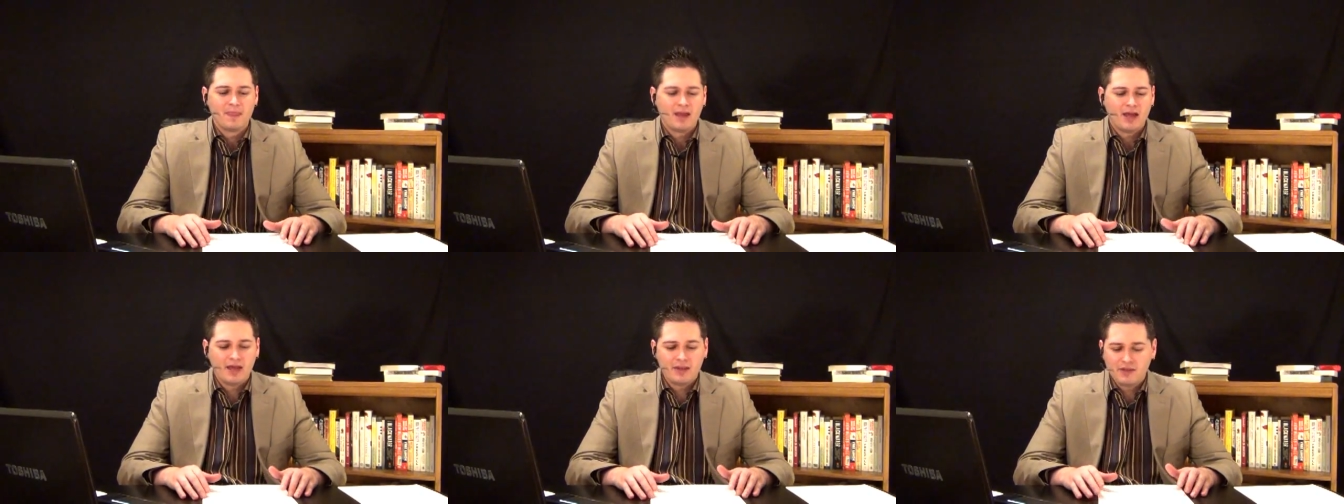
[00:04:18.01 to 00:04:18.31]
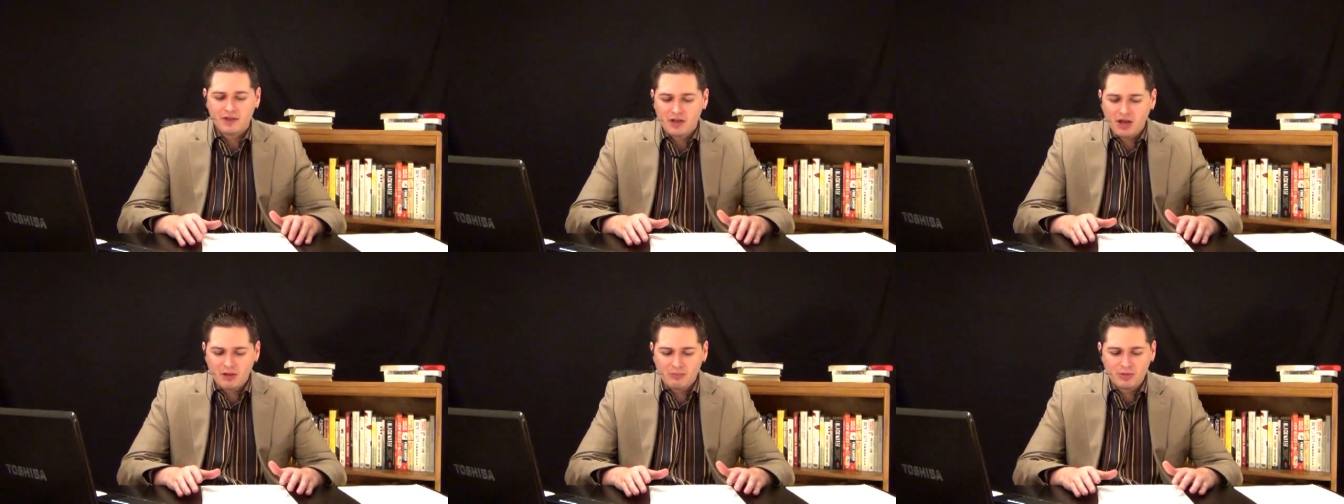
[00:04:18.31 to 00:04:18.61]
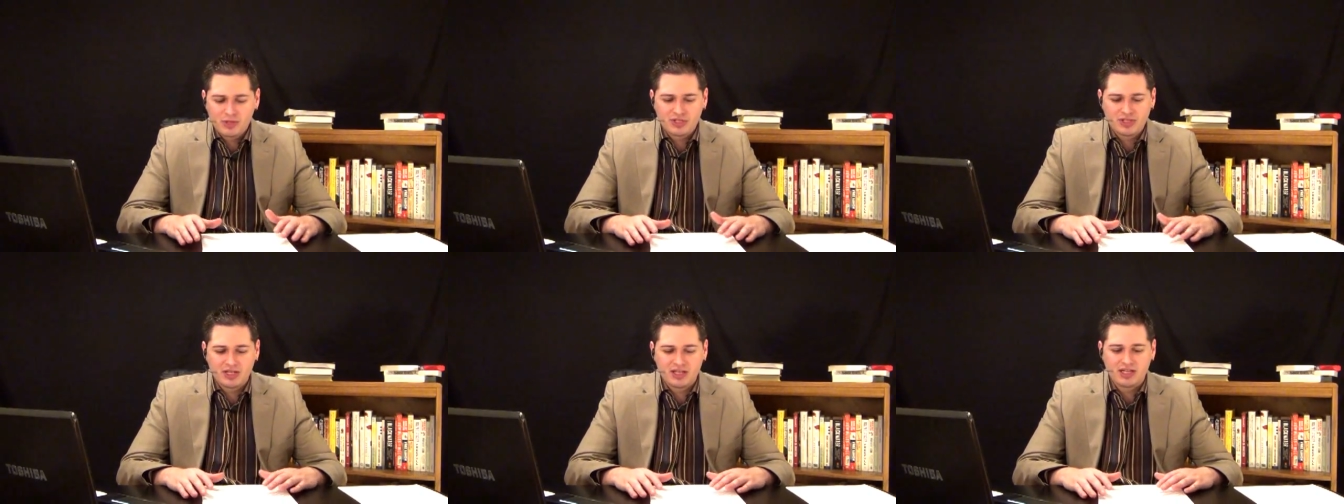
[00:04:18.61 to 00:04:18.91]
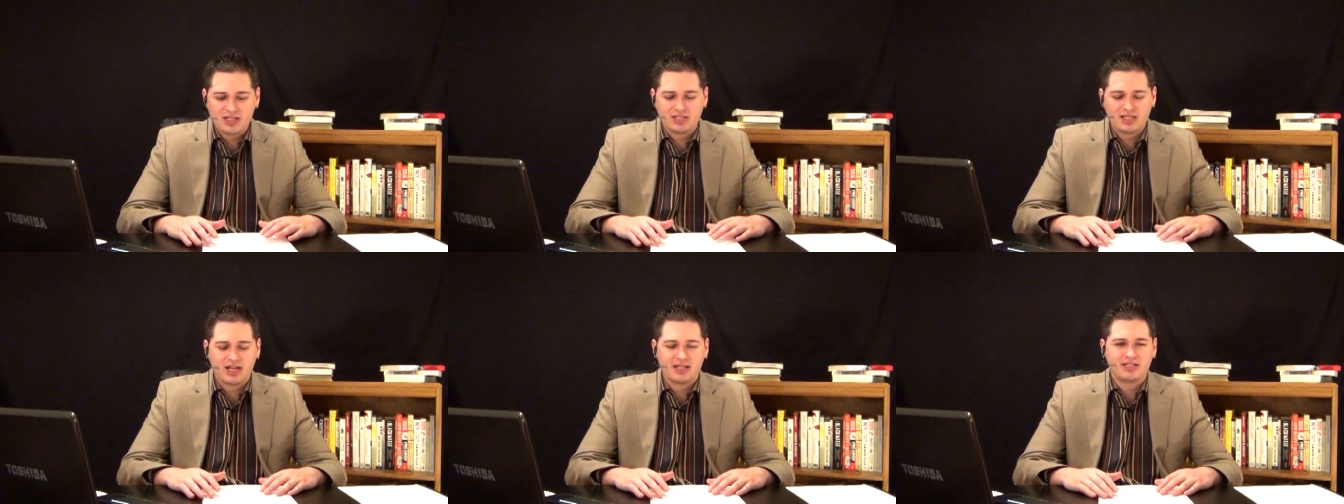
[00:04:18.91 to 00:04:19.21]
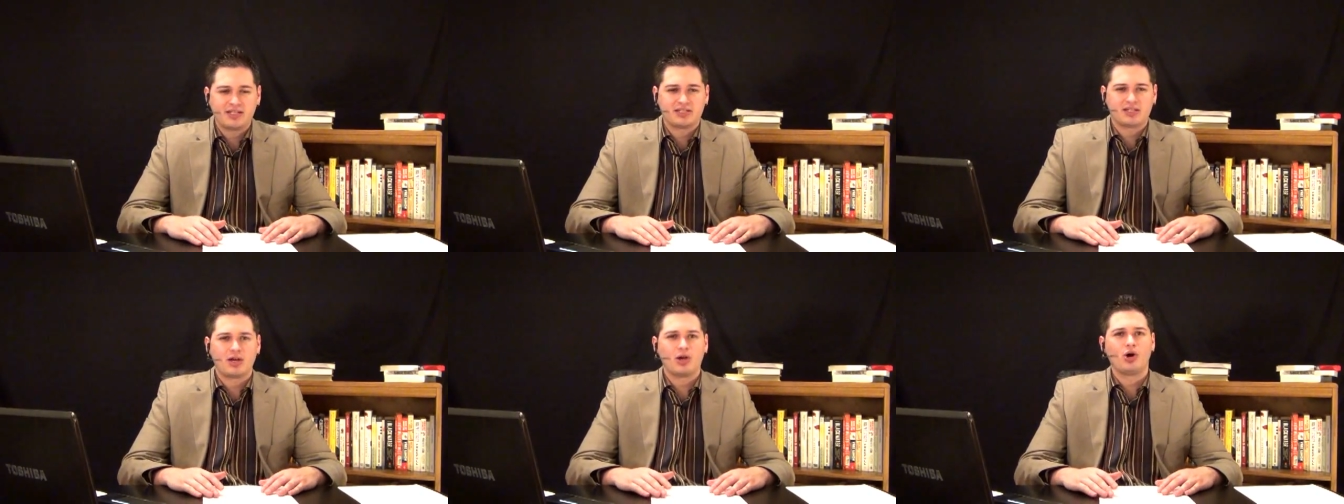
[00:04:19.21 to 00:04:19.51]
And the numbers that he cites,
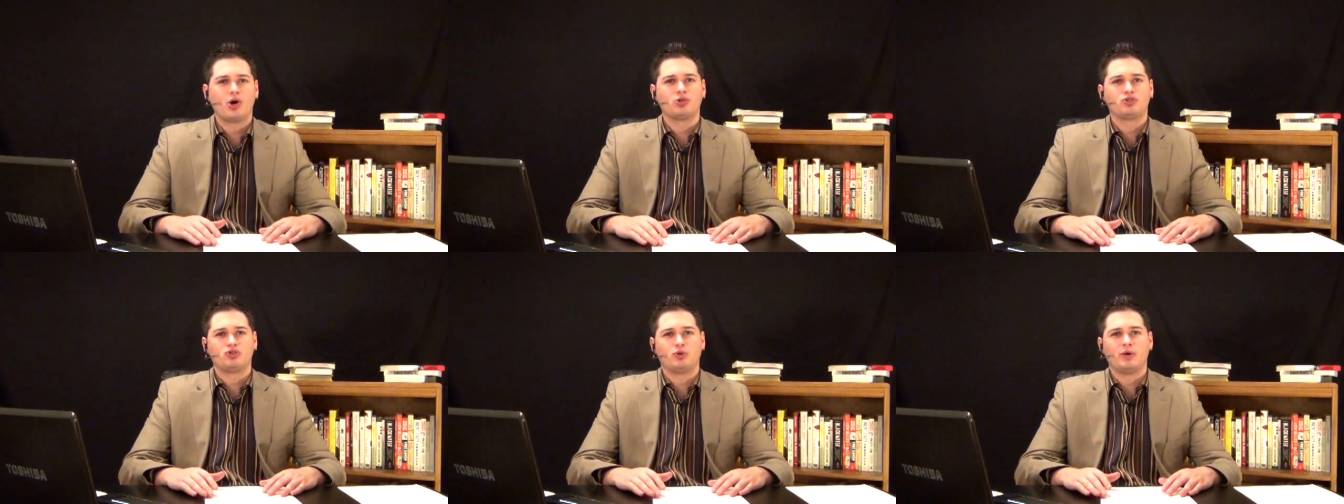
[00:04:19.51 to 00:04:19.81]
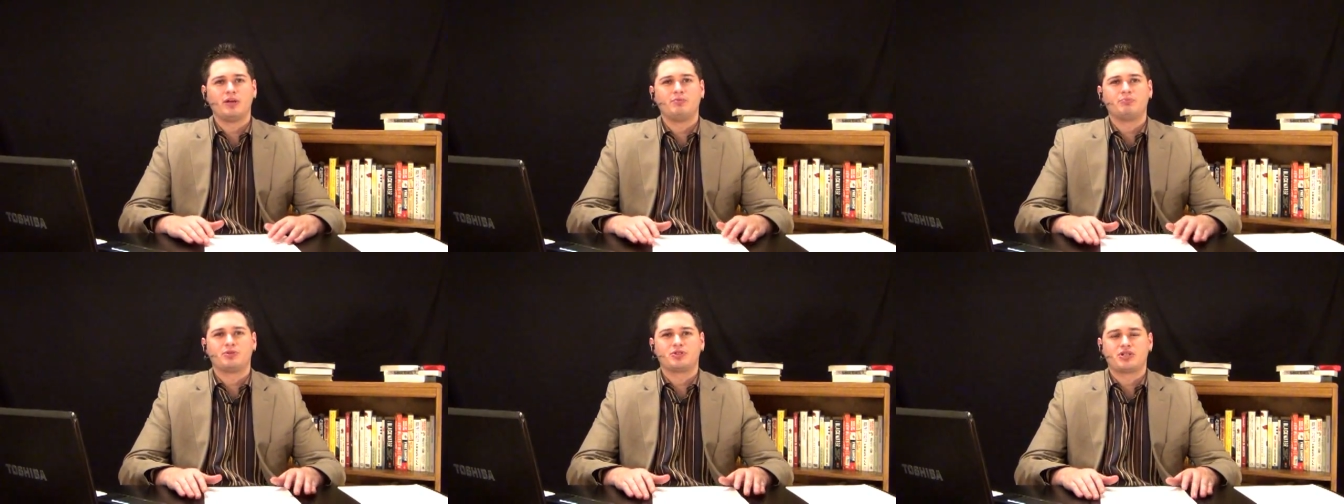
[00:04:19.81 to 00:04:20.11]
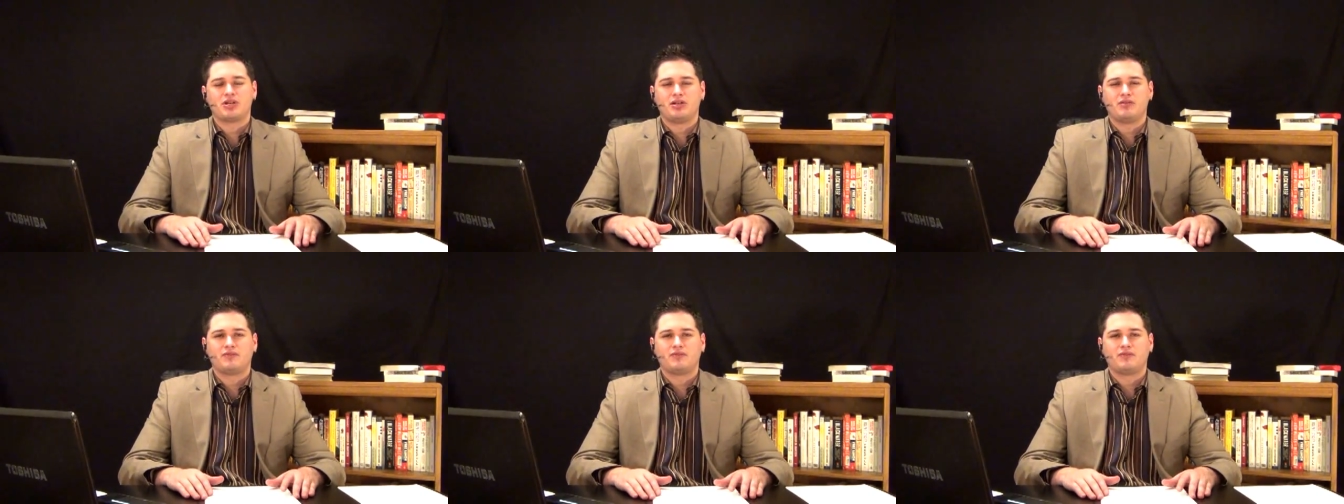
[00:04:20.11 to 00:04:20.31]
he said, oh, 20%